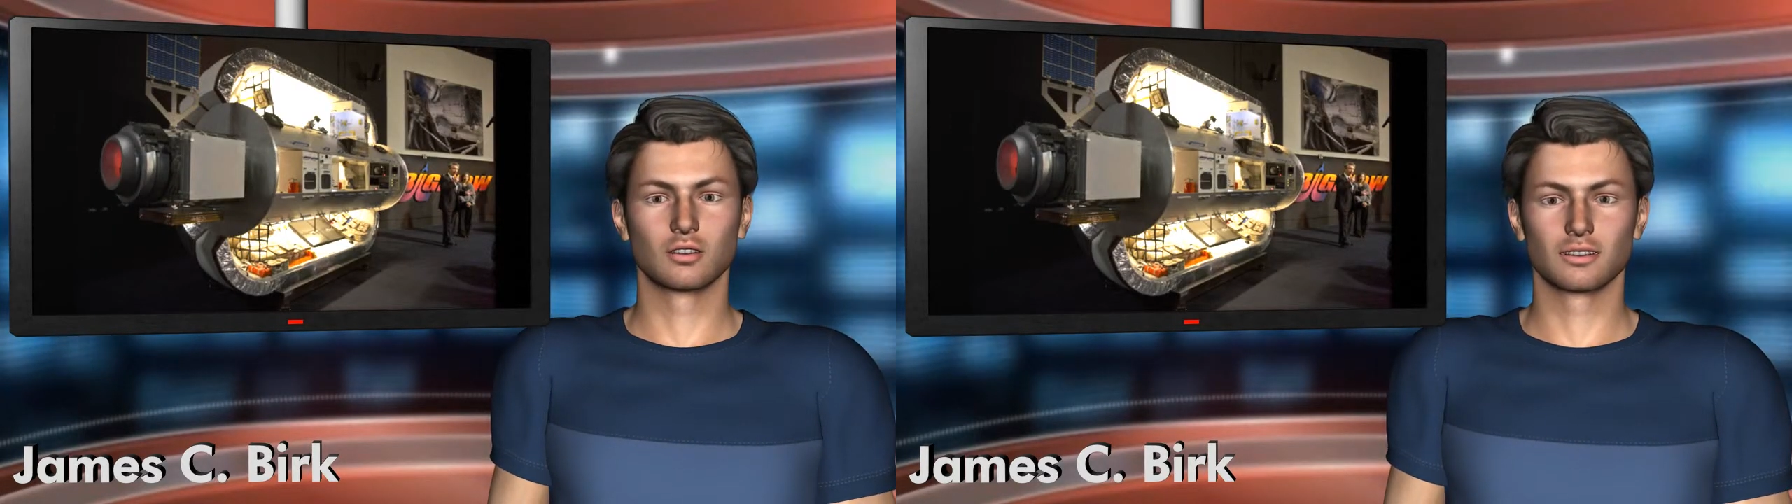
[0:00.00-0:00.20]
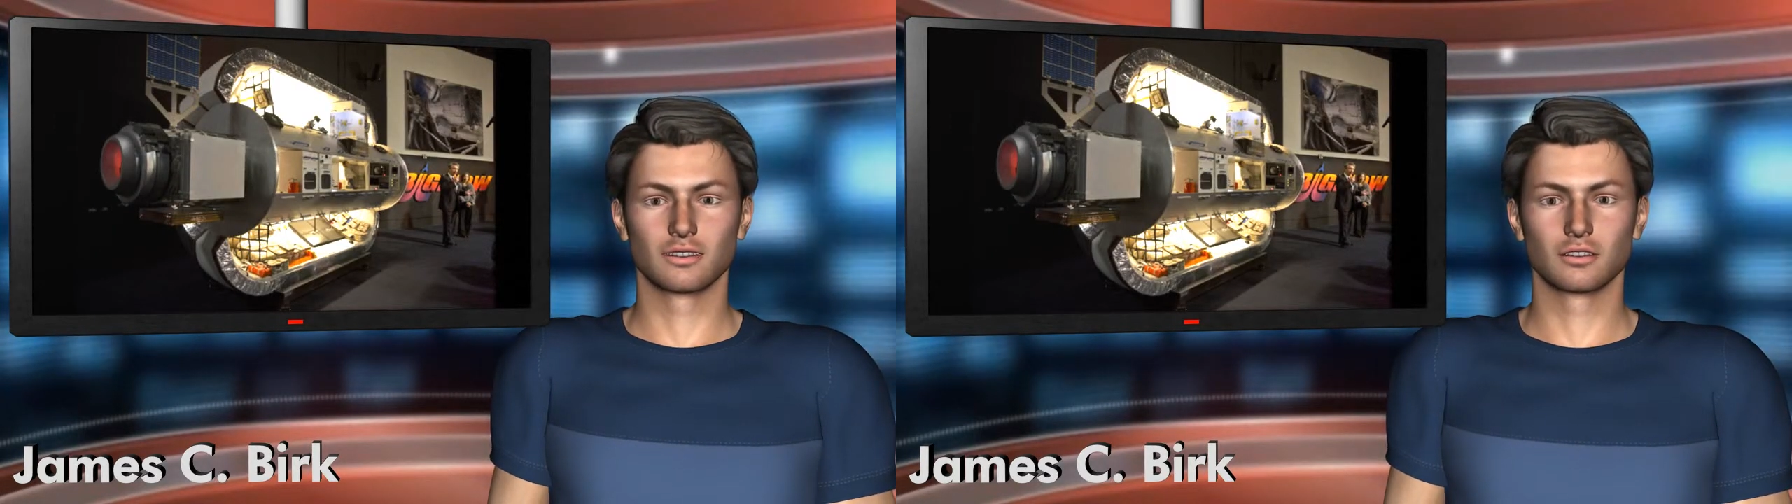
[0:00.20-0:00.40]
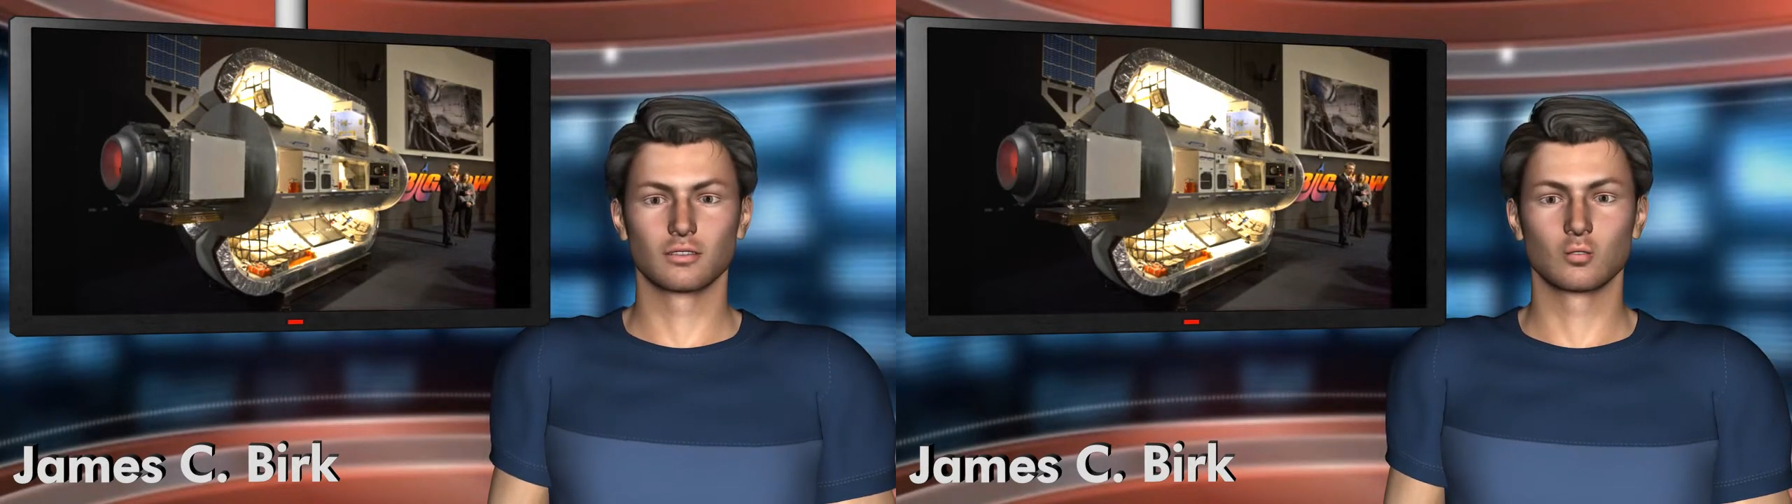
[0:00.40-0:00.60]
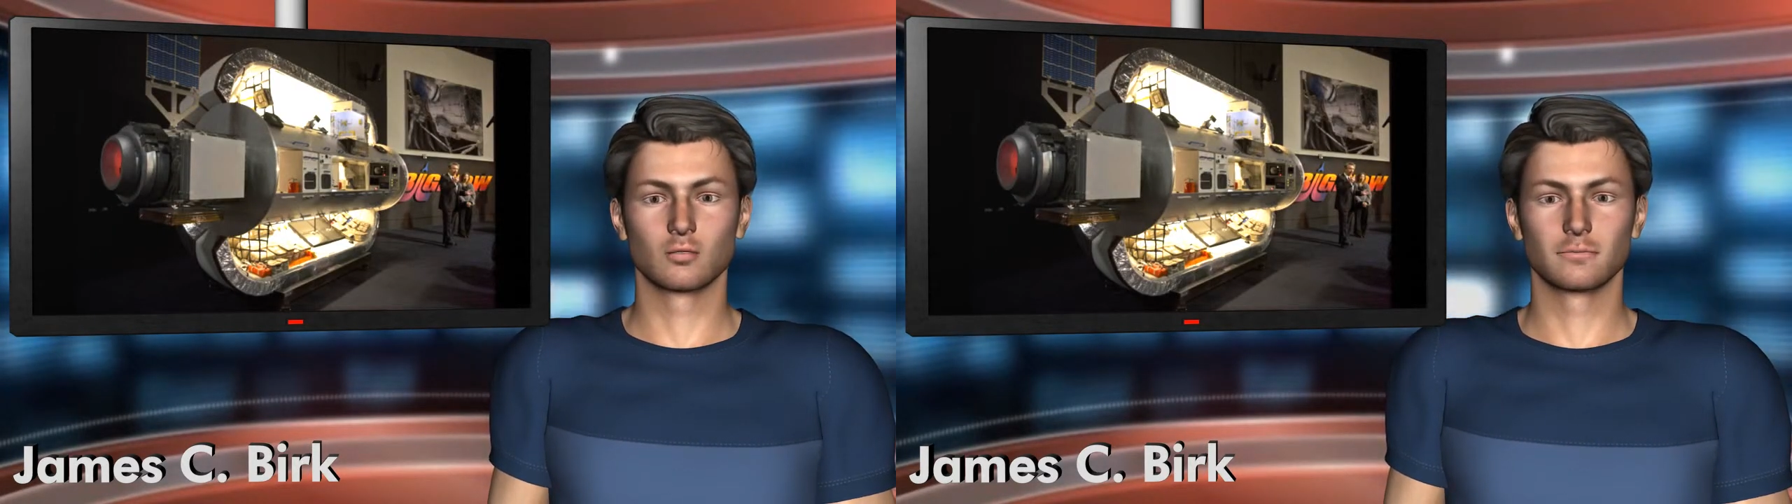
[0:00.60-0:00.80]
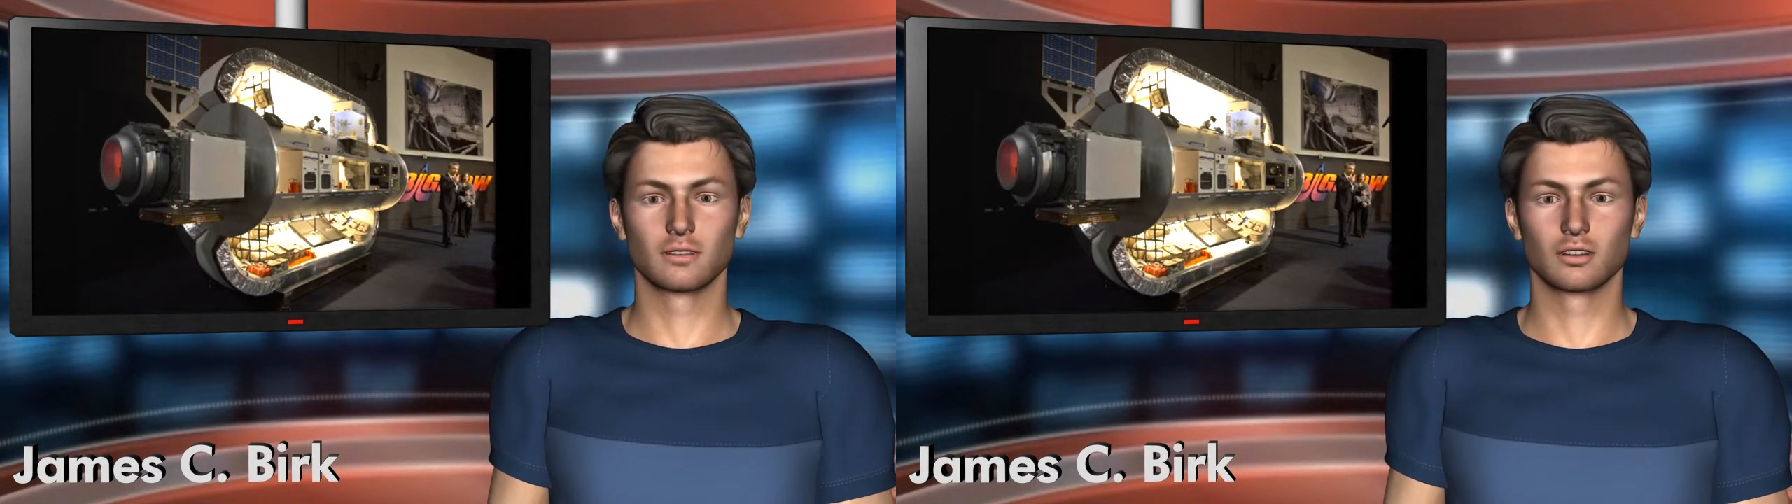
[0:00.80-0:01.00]
thirty
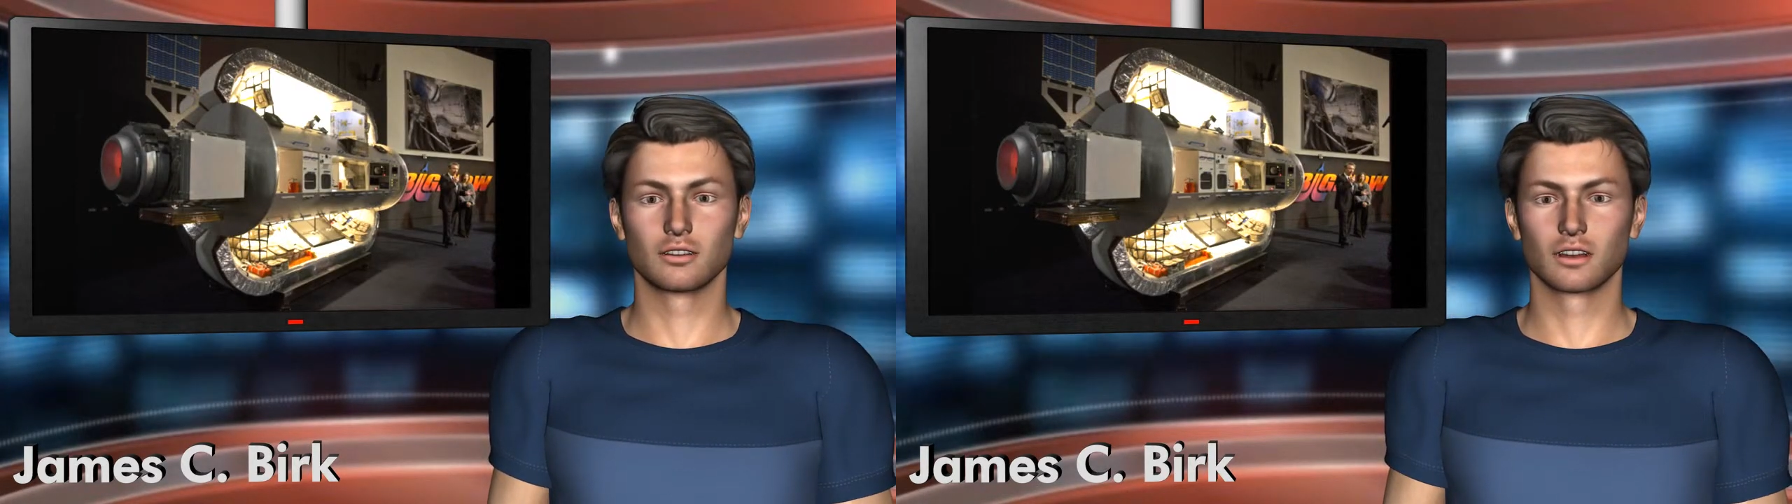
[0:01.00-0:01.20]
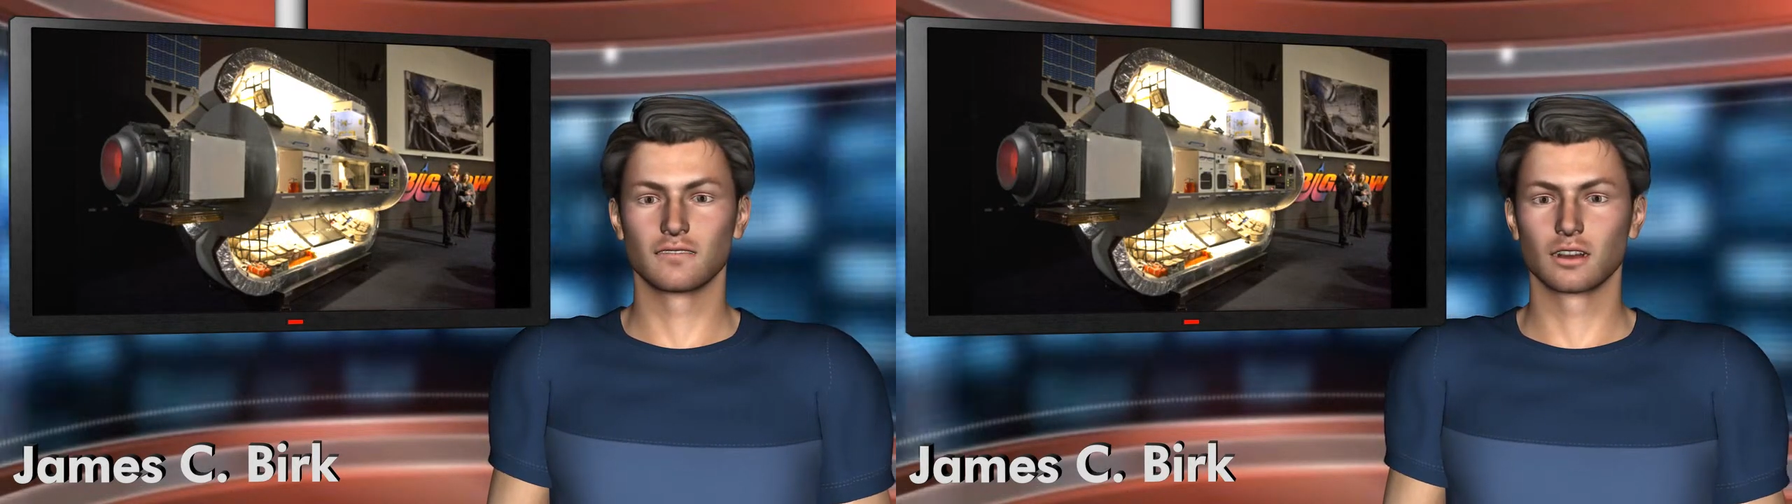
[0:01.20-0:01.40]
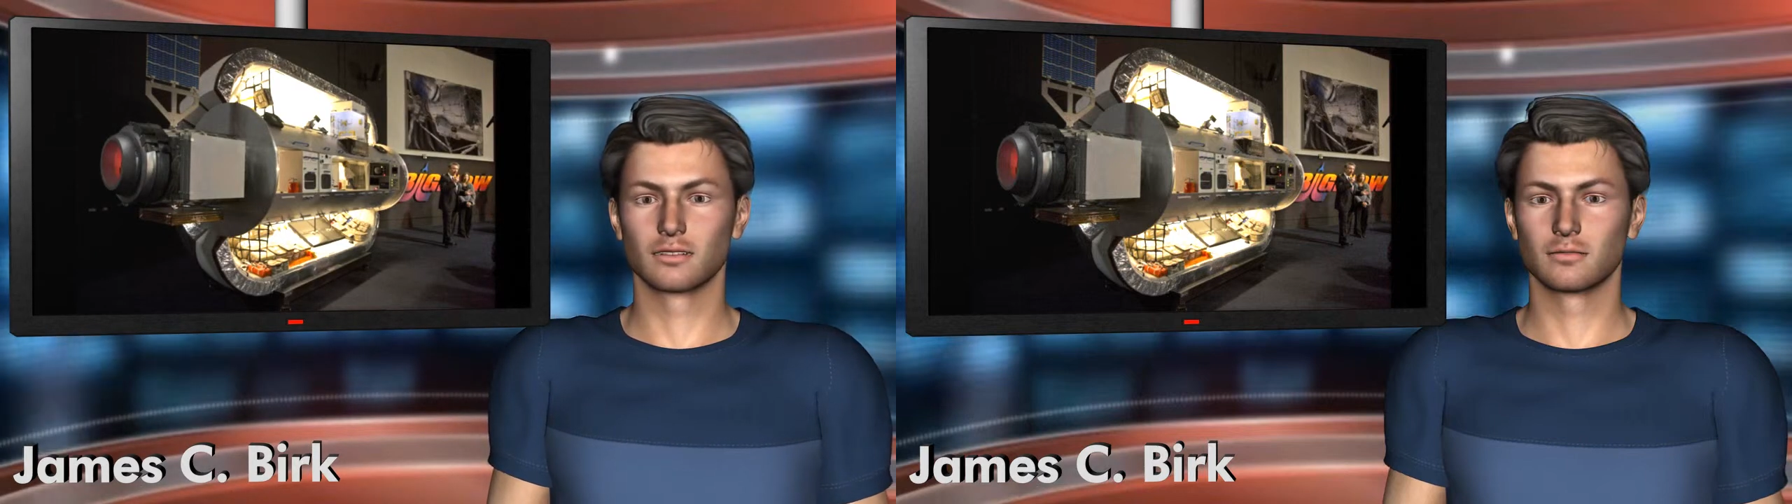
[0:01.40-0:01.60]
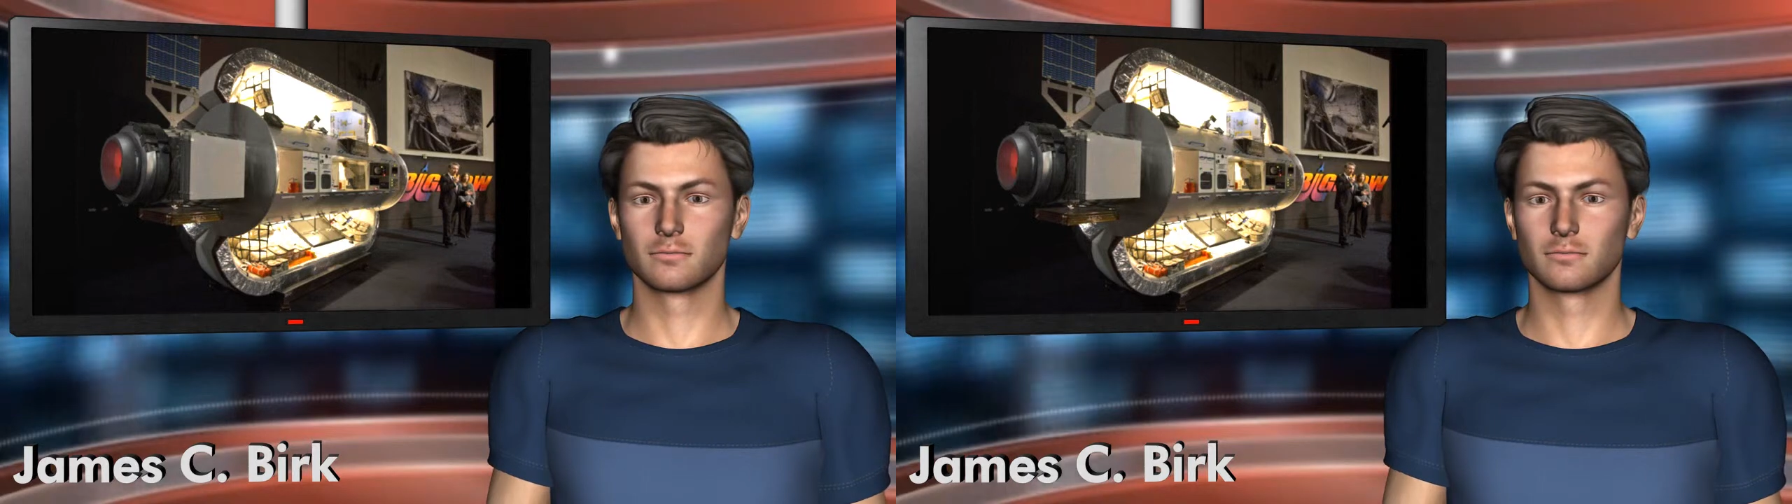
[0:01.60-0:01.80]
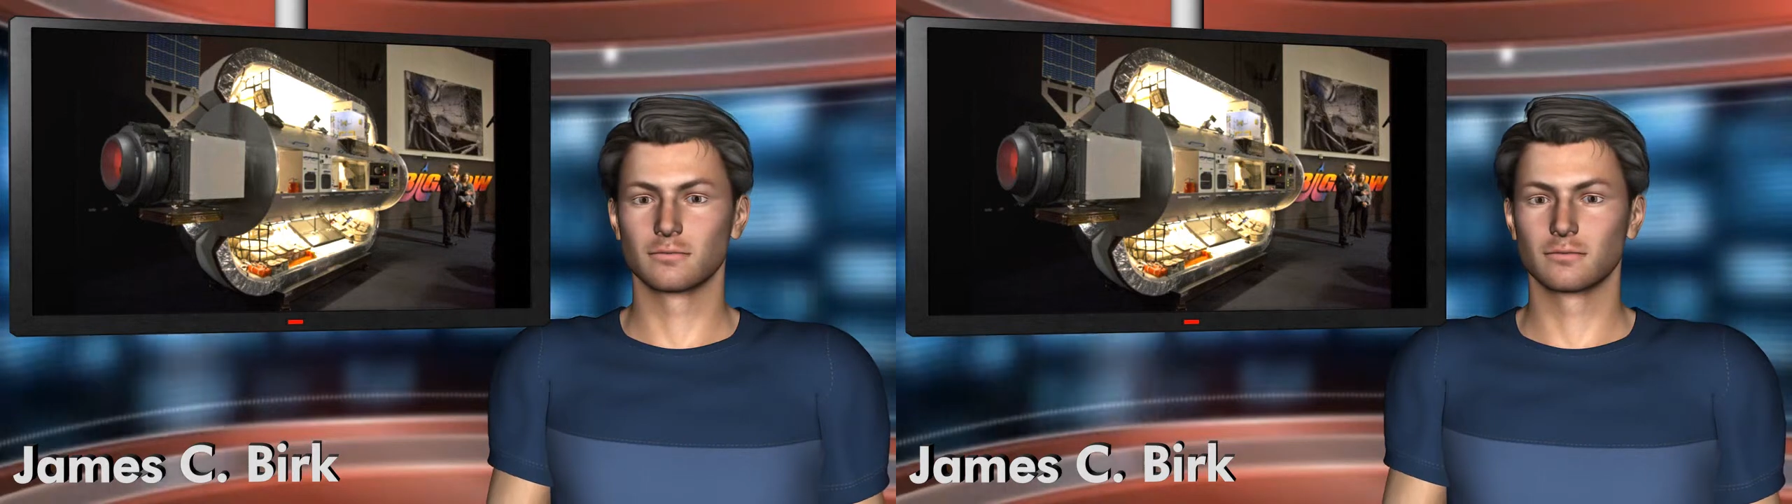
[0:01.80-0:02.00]
square meters of volume.